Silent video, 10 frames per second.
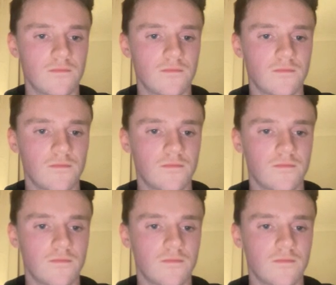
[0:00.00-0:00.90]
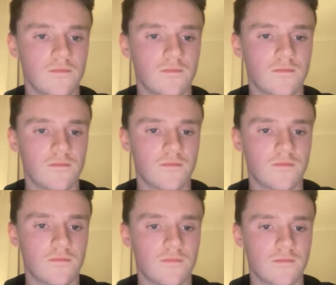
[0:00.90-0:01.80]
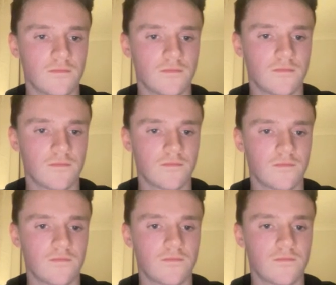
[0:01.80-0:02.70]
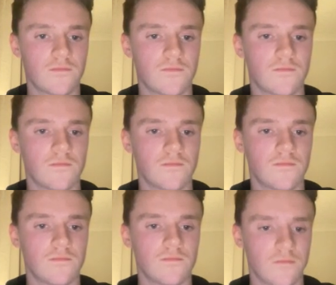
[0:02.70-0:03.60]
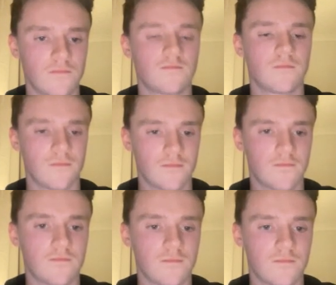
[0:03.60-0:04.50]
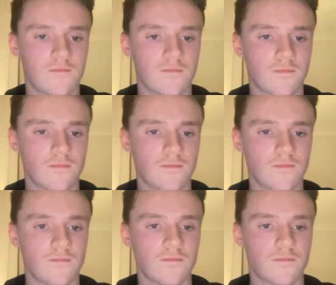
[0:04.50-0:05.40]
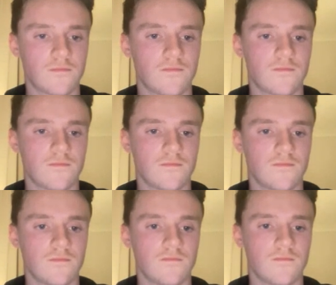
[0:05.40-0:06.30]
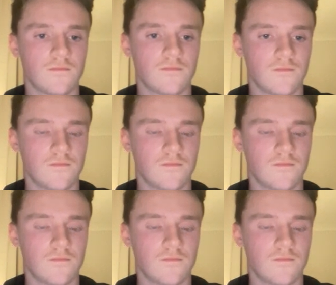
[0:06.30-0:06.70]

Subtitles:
No words are spoken by the person on screen.